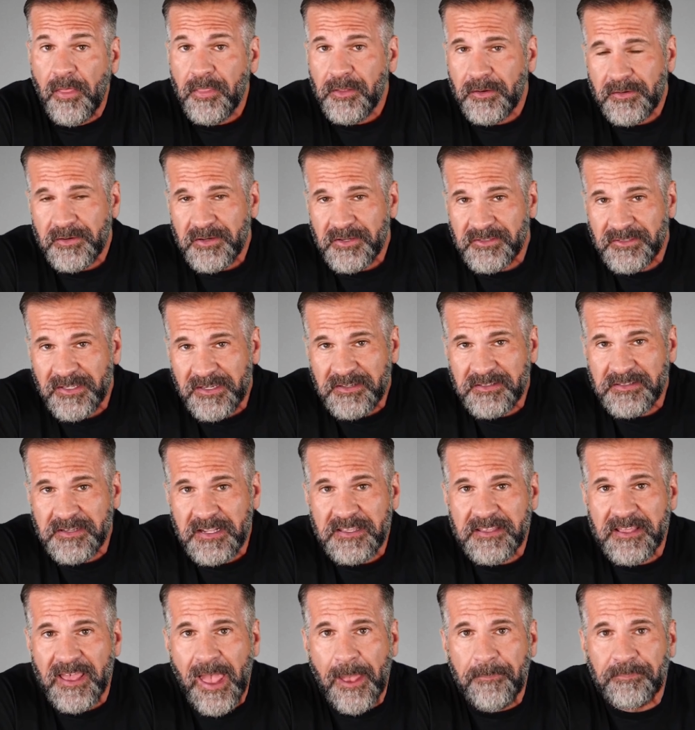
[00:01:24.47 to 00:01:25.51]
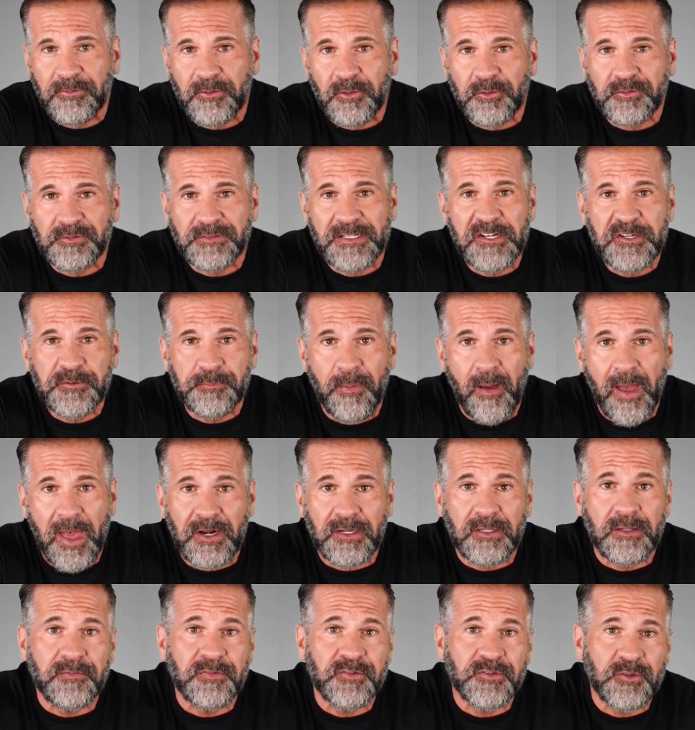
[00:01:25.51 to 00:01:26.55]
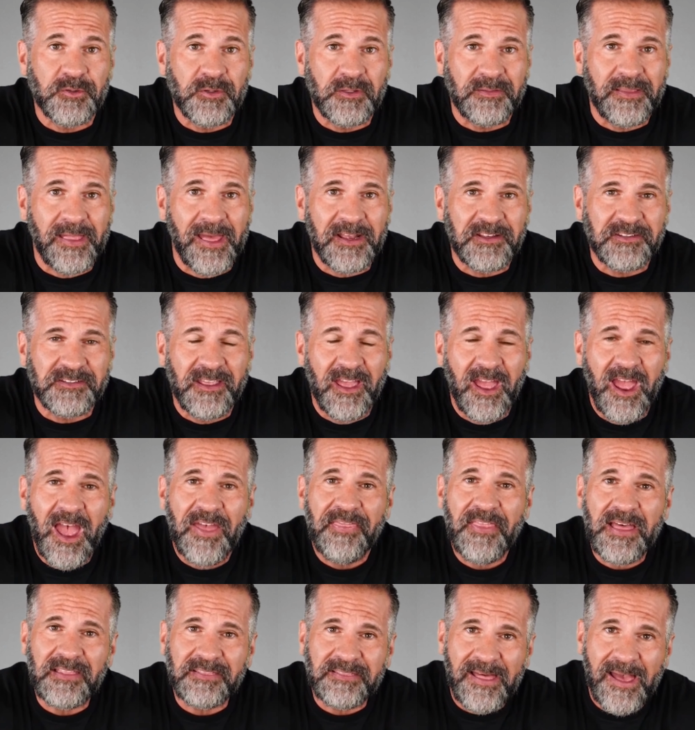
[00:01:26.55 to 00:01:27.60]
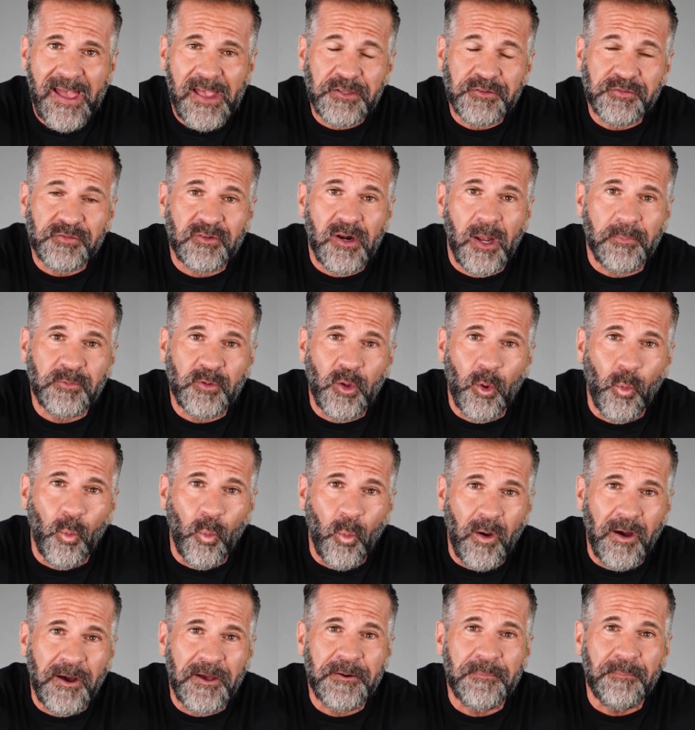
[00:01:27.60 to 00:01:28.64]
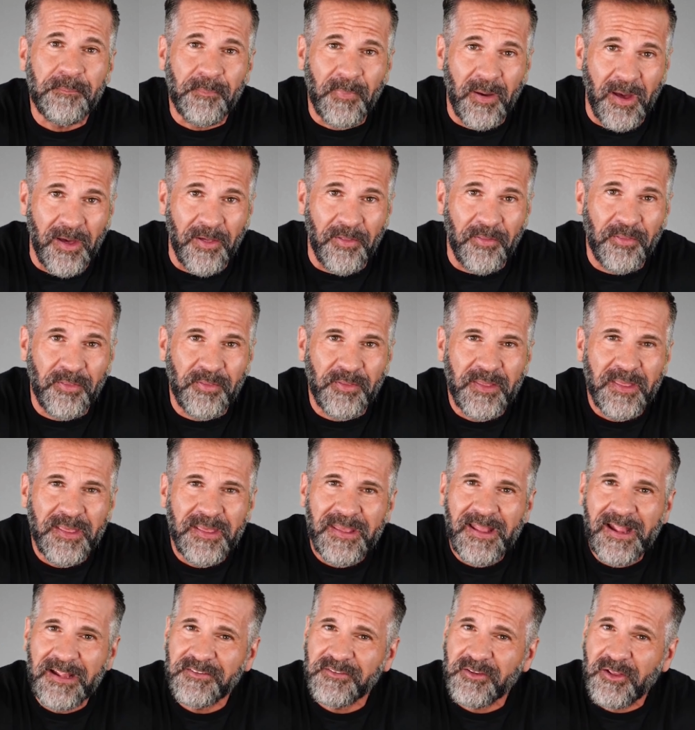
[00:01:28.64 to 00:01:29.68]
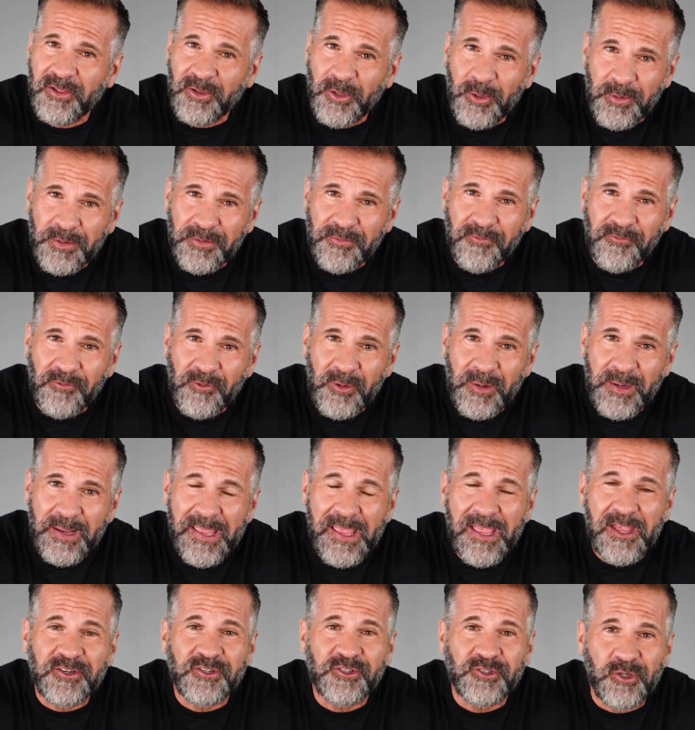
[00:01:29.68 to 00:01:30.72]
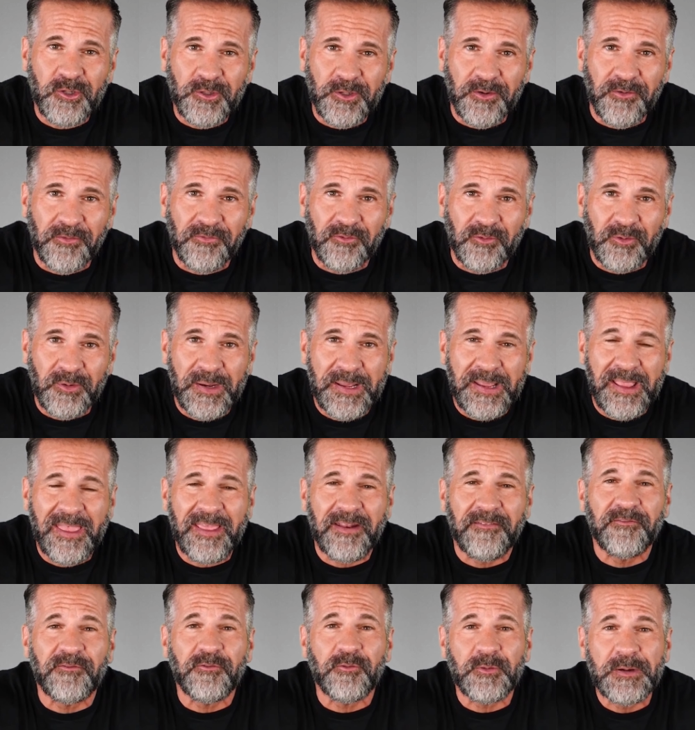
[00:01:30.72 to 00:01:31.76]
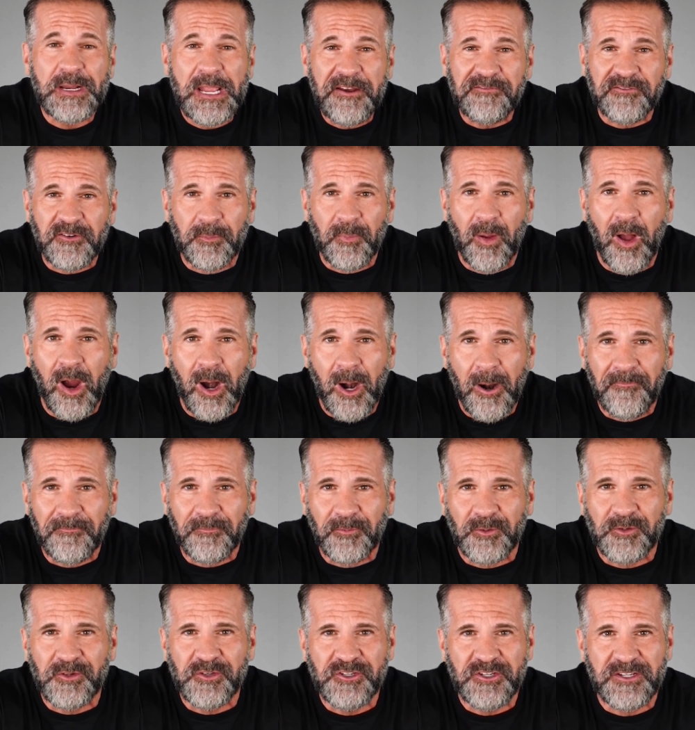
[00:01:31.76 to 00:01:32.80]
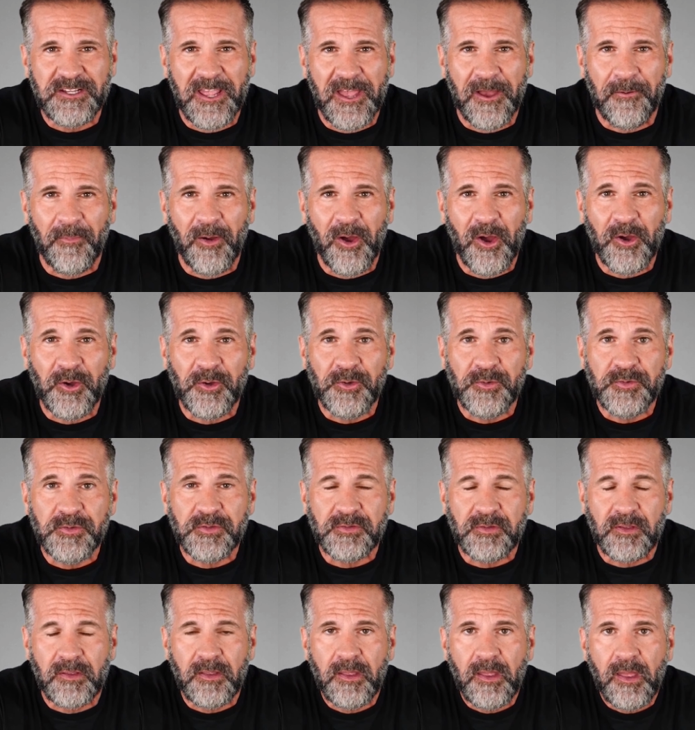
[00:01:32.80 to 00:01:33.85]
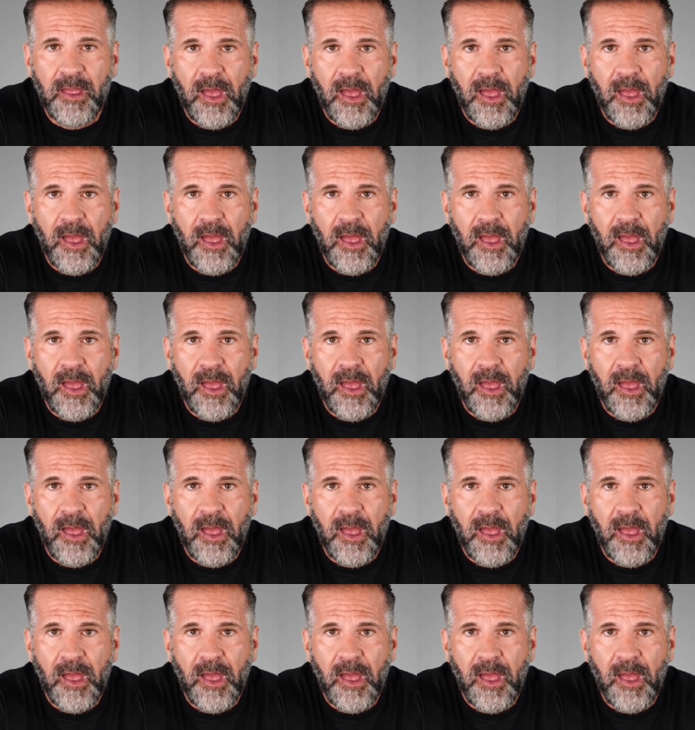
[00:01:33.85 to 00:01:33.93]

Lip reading: There are 60 capsules in each bottle of Sutolex, and that lasts for up to 1 month. It's gluten-free, sugar-free, and free from harmful GMOs.